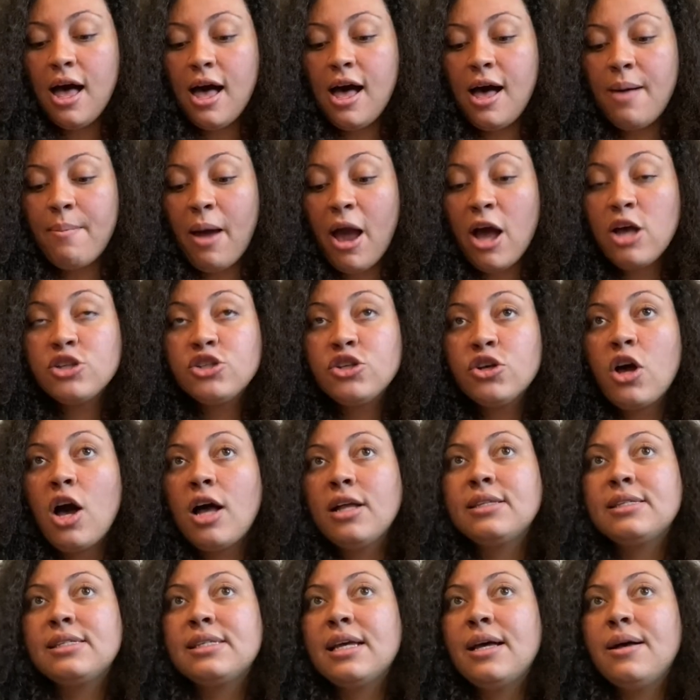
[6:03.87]
I also
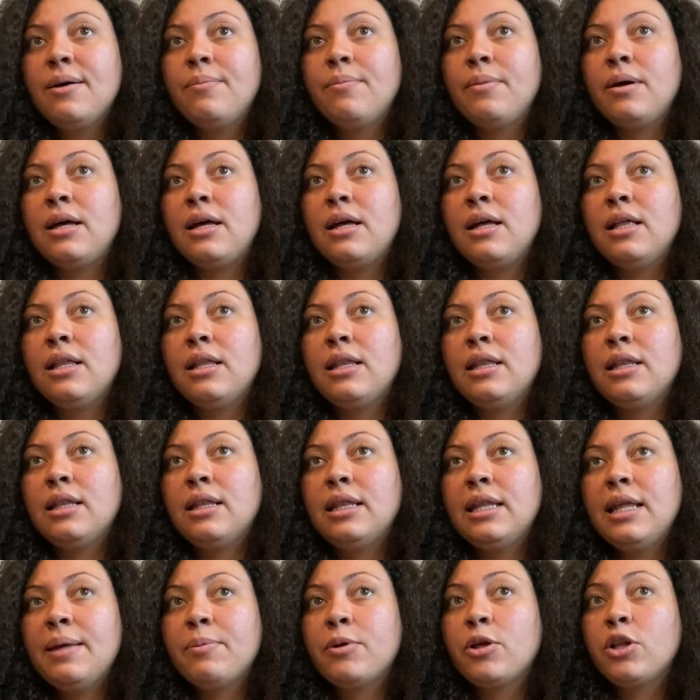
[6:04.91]
got some
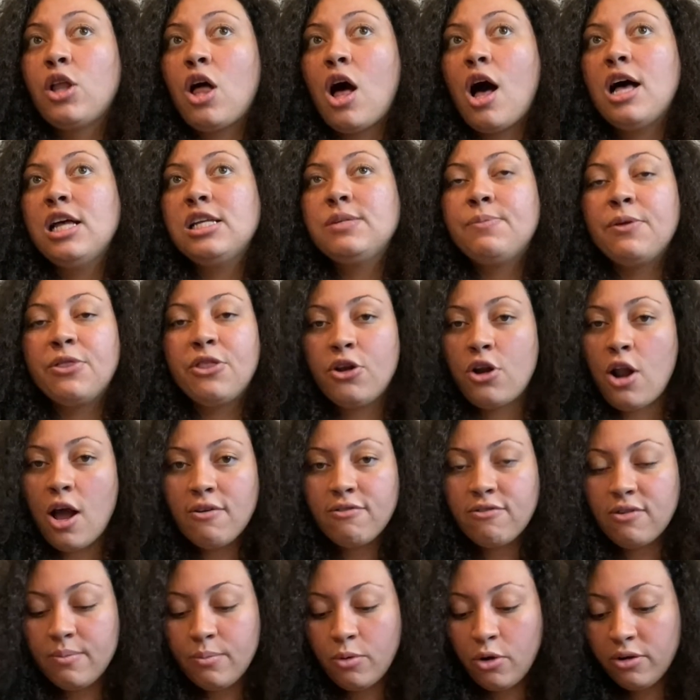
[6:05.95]
lip gloss, but they're
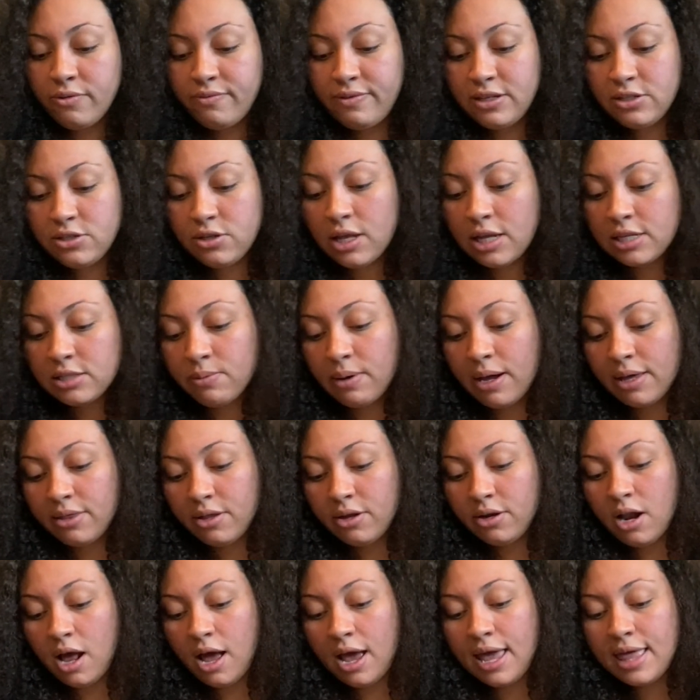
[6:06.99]
not from Morphe, so that's why
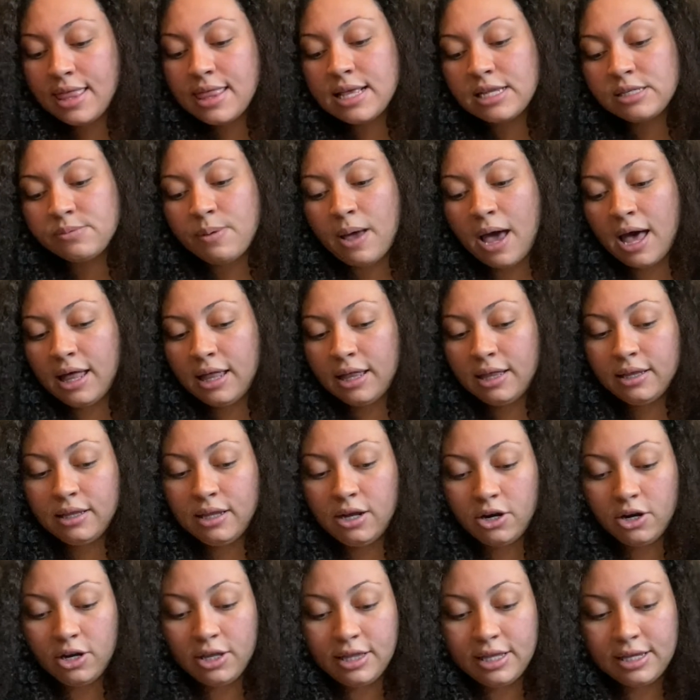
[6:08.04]
they're not in this palette
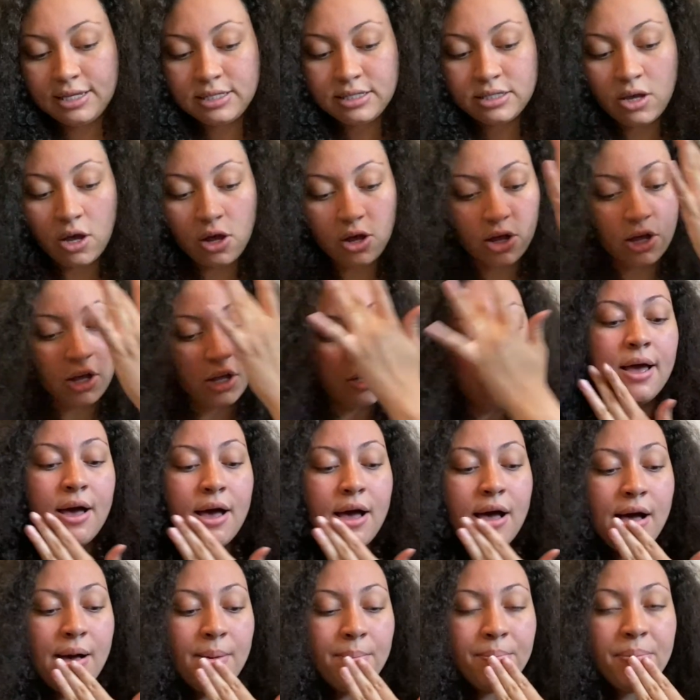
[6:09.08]
or this haul.
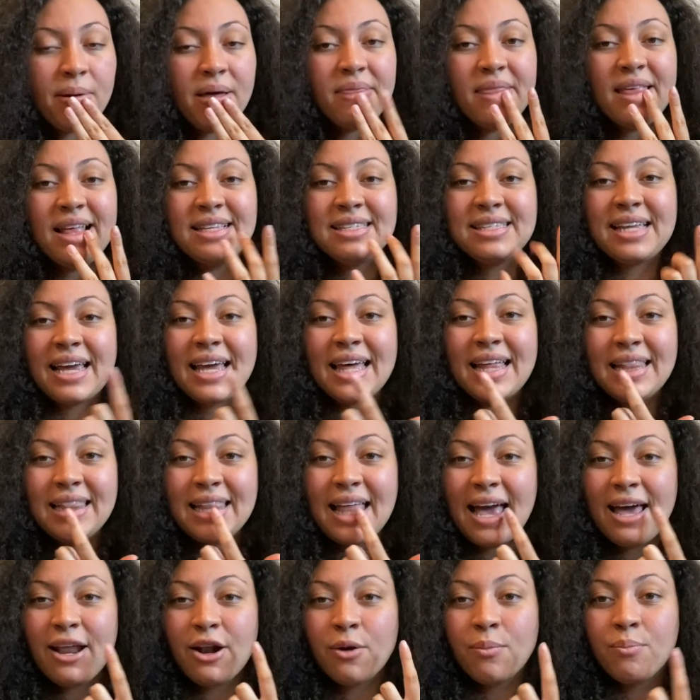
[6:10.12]
But it's like a
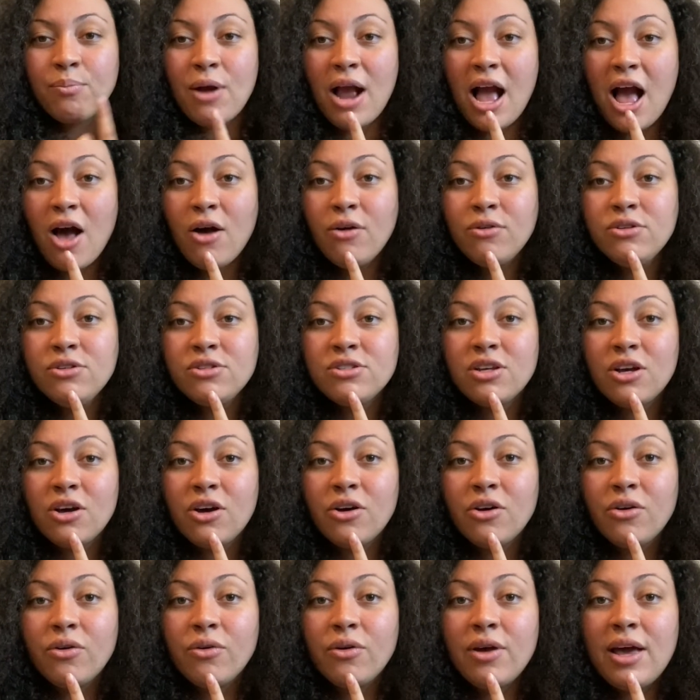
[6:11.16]
lighter brown,
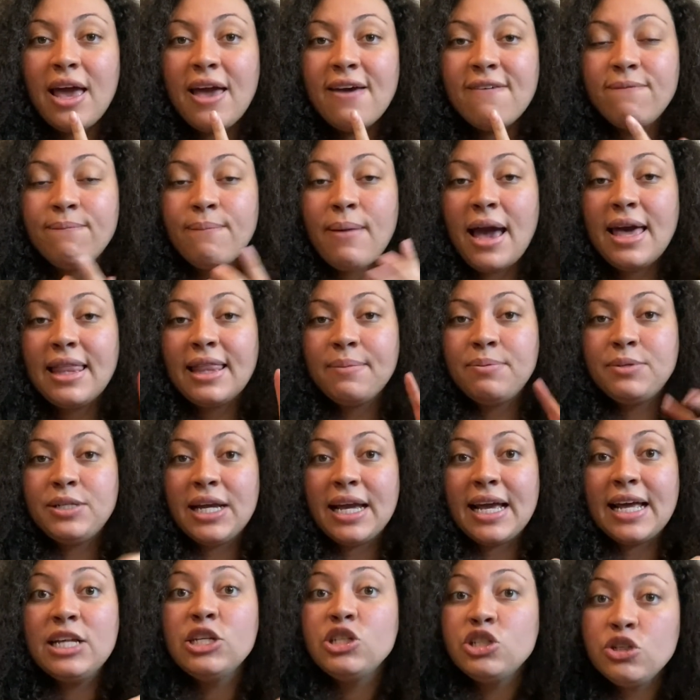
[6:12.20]
so if my
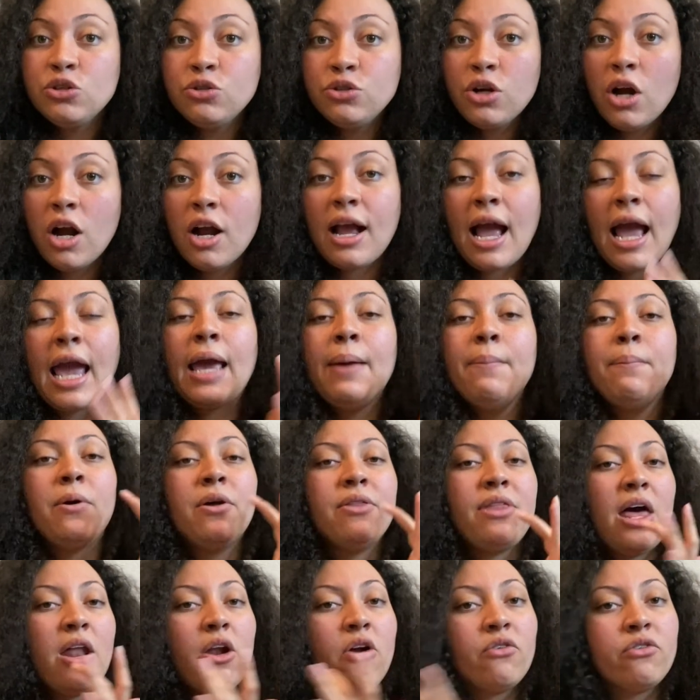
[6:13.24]
lipstick is too dark, I can
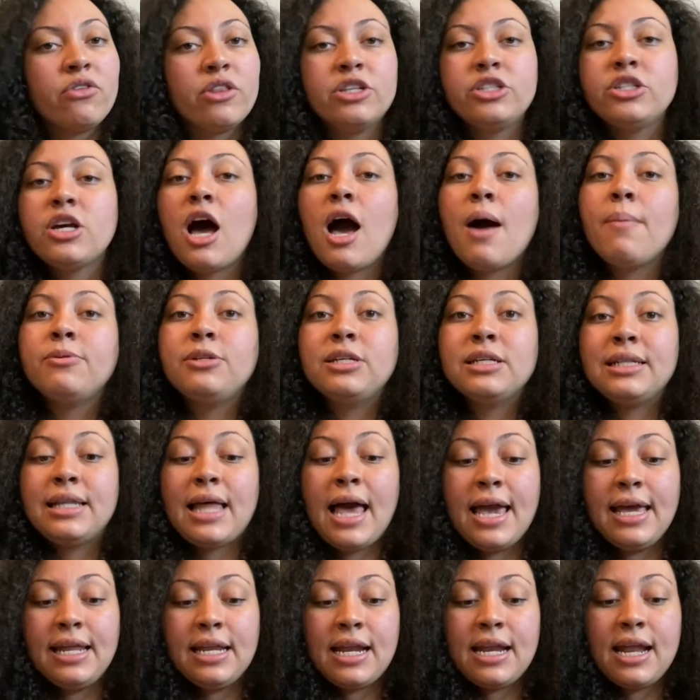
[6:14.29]
put that over the top to
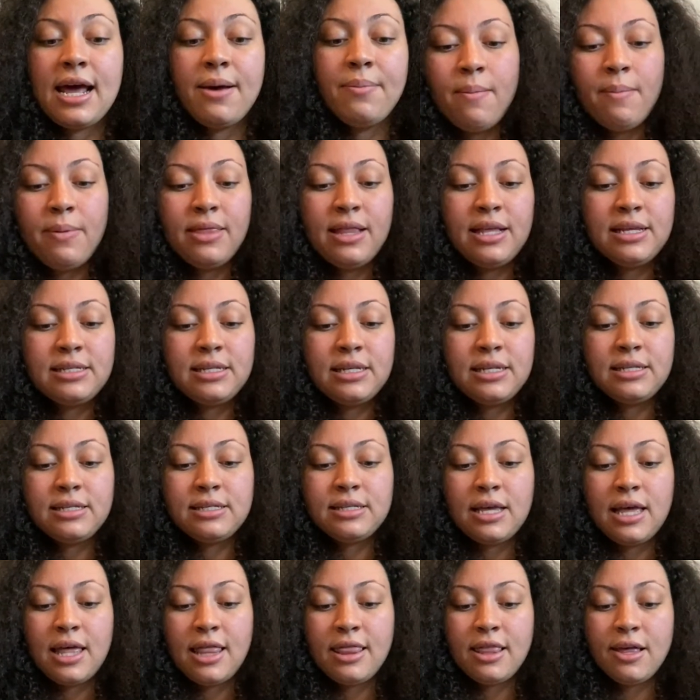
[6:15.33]
lighten it up. And this
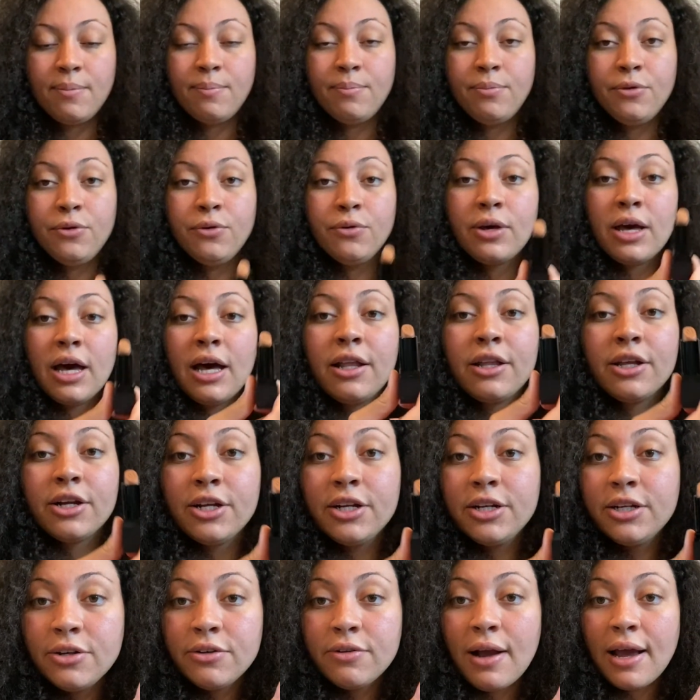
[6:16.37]
is the Boo
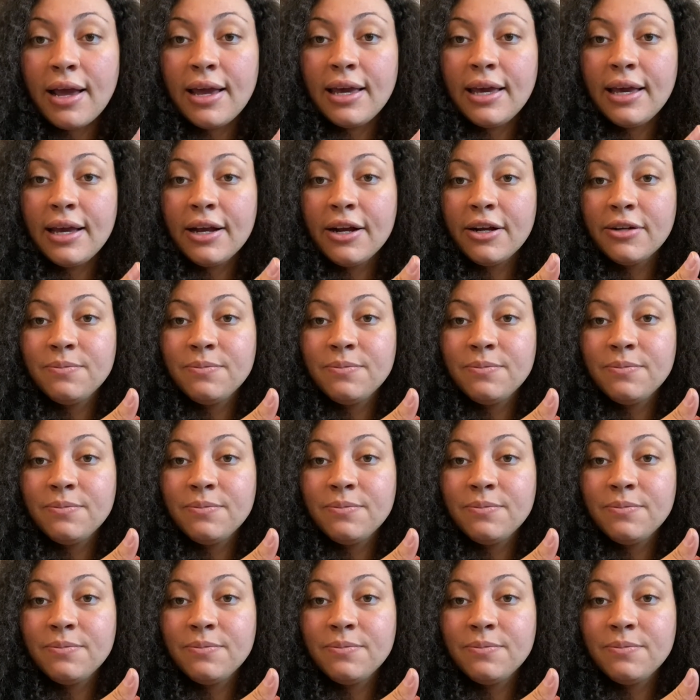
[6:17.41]
color right here.